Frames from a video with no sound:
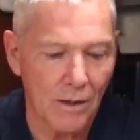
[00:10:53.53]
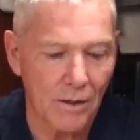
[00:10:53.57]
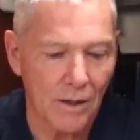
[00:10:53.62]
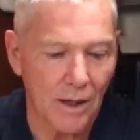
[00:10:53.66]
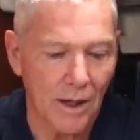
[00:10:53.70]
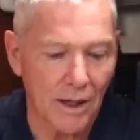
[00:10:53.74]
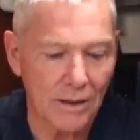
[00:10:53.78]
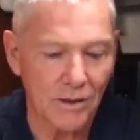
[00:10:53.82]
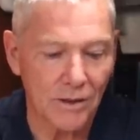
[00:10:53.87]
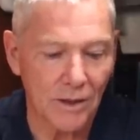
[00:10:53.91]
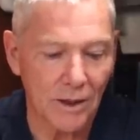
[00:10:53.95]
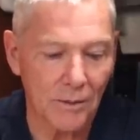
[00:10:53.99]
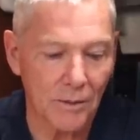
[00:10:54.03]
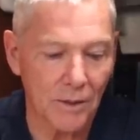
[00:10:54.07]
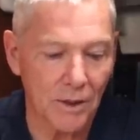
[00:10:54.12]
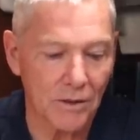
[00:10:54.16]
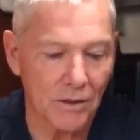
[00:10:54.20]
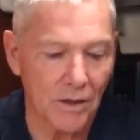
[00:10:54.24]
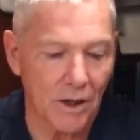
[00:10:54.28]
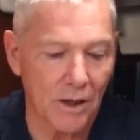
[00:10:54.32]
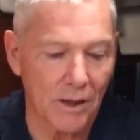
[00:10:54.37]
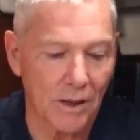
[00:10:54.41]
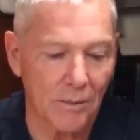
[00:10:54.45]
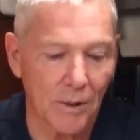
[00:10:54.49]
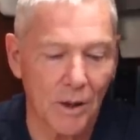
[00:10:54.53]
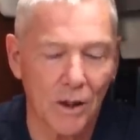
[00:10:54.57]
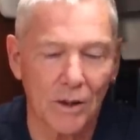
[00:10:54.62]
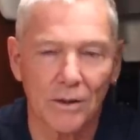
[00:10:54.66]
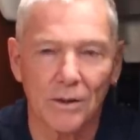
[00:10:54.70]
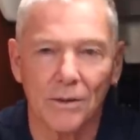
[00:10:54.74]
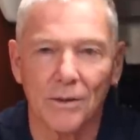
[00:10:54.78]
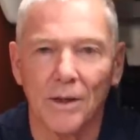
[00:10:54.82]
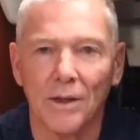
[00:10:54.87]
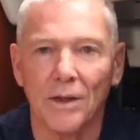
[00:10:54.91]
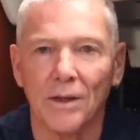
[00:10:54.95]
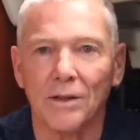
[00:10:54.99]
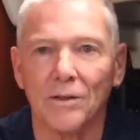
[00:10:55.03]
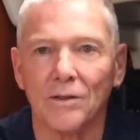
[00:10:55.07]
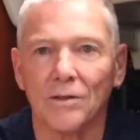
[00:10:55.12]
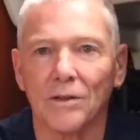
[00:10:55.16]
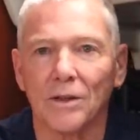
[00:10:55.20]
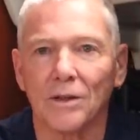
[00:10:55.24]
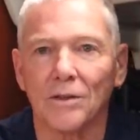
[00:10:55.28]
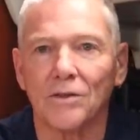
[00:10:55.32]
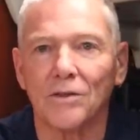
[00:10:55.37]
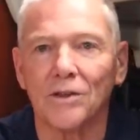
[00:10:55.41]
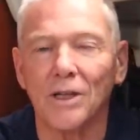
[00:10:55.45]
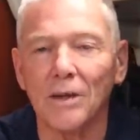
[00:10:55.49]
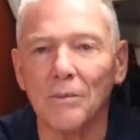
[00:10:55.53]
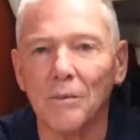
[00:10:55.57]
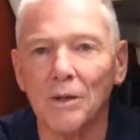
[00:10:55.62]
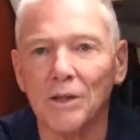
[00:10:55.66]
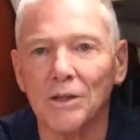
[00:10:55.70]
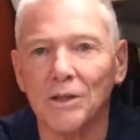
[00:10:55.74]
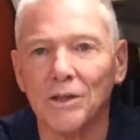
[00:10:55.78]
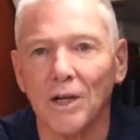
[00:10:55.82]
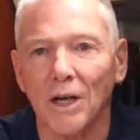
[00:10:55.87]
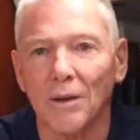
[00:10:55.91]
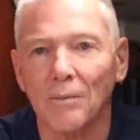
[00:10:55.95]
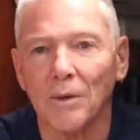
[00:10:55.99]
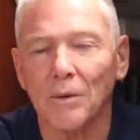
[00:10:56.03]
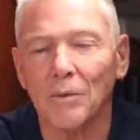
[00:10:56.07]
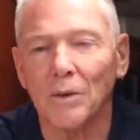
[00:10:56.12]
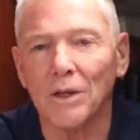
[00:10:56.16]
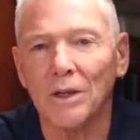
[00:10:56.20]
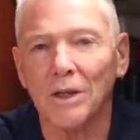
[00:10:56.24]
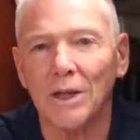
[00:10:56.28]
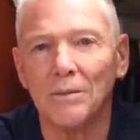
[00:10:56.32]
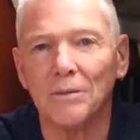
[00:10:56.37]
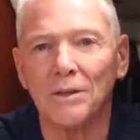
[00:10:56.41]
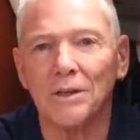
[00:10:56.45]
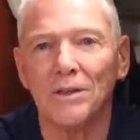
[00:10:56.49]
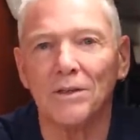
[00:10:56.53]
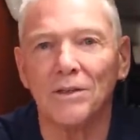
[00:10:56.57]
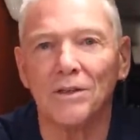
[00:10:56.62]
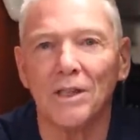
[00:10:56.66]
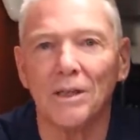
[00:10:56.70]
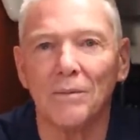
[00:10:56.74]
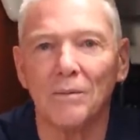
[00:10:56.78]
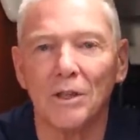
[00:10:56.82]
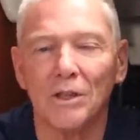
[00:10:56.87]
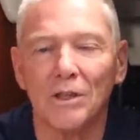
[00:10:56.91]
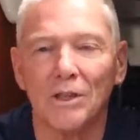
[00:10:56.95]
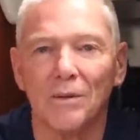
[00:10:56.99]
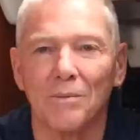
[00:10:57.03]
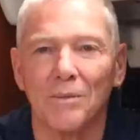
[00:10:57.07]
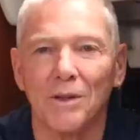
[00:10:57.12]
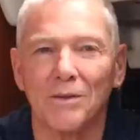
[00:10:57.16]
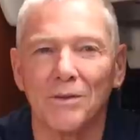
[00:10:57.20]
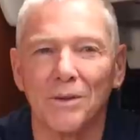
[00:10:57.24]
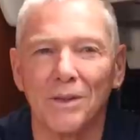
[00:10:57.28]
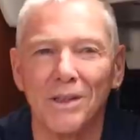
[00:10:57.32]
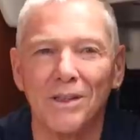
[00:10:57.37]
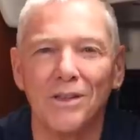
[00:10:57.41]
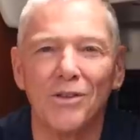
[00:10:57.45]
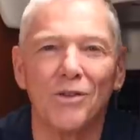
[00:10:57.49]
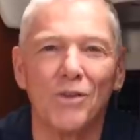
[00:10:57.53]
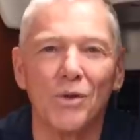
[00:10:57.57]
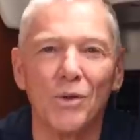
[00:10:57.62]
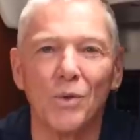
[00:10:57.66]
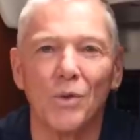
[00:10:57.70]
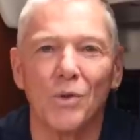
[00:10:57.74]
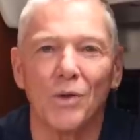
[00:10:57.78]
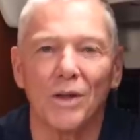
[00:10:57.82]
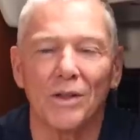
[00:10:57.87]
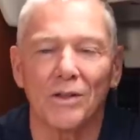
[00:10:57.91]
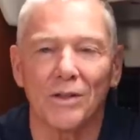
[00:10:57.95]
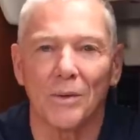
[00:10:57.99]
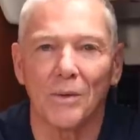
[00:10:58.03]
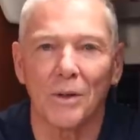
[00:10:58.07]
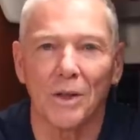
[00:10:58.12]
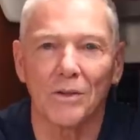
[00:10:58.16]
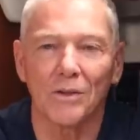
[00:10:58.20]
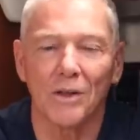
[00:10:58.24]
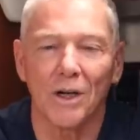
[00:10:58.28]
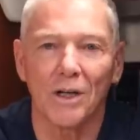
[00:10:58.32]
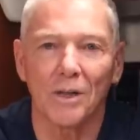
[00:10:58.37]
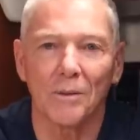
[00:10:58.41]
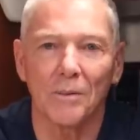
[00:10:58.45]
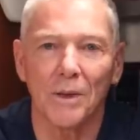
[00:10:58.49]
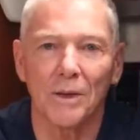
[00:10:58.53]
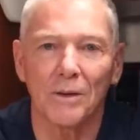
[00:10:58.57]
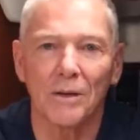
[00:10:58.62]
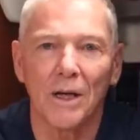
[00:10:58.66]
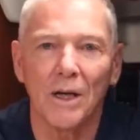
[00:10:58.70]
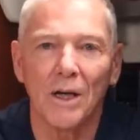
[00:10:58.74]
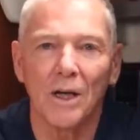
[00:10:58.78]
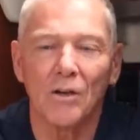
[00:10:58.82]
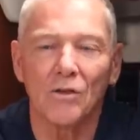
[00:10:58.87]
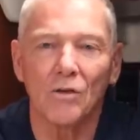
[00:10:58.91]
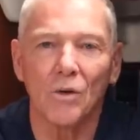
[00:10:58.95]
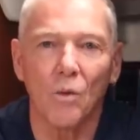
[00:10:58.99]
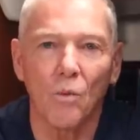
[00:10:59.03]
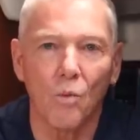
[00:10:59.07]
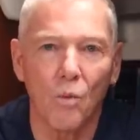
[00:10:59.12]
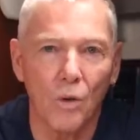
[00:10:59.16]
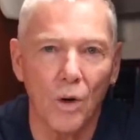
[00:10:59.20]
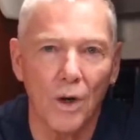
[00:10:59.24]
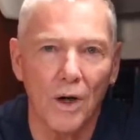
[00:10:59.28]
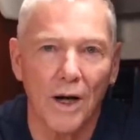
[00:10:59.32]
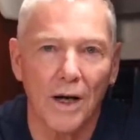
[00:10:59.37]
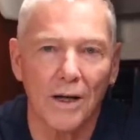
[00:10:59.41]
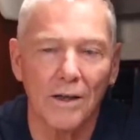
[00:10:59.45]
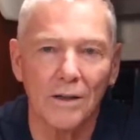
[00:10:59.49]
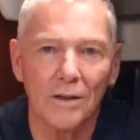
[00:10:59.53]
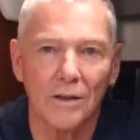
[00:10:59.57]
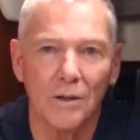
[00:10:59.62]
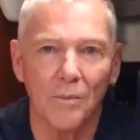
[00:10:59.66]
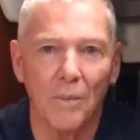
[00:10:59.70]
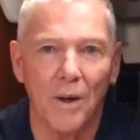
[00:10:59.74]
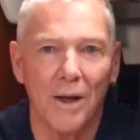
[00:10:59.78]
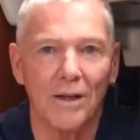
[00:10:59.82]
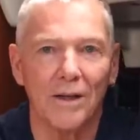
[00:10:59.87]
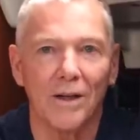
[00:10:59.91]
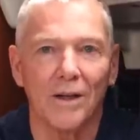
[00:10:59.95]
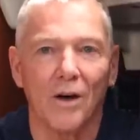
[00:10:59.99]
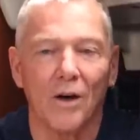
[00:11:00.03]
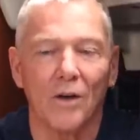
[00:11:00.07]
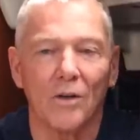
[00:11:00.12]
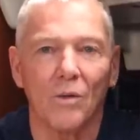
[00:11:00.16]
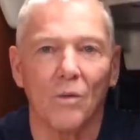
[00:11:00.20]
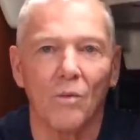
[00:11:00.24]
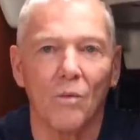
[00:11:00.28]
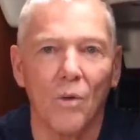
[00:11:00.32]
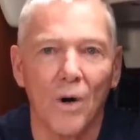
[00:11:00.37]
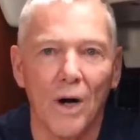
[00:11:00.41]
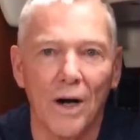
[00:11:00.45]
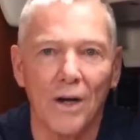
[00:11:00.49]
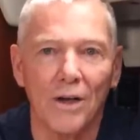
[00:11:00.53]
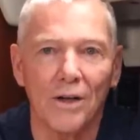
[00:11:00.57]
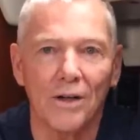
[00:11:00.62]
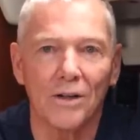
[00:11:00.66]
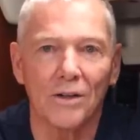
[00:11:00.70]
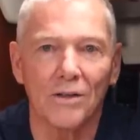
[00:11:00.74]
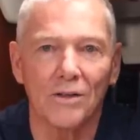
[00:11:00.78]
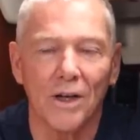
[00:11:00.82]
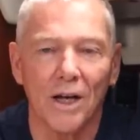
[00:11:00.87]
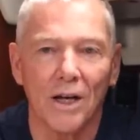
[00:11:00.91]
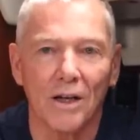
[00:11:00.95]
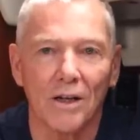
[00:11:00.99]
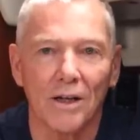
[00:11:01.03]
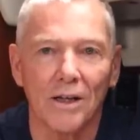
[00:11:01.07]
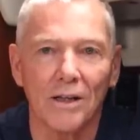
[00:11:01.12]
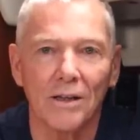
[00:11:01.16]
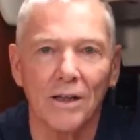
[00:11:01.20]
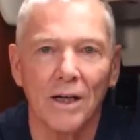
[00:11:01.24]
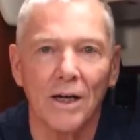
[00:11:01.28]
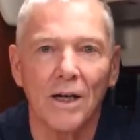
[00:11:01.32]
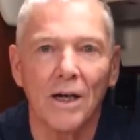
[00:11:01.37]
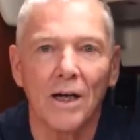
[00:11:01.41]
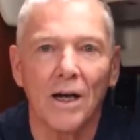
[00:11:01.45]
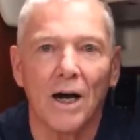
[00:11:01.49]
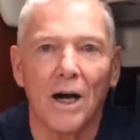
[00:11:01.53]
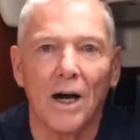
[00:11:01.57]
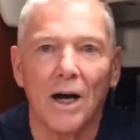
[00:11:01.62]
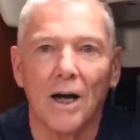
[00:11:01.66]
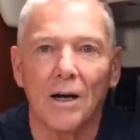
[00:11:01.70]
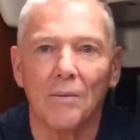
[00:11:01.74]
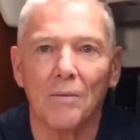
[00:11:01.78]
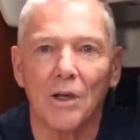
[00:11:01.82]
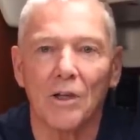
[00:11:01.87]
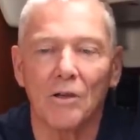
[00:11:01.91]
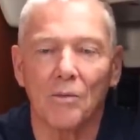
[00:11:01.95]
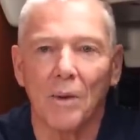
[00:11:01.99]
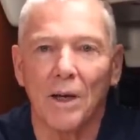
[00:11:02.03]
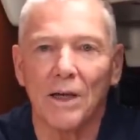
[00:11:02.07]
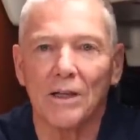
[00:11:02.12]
The last thing I want to talk about is seamanship. And when it comes to seamanship, there's really two things I want to talk about. So one, depending on where you're sailing, is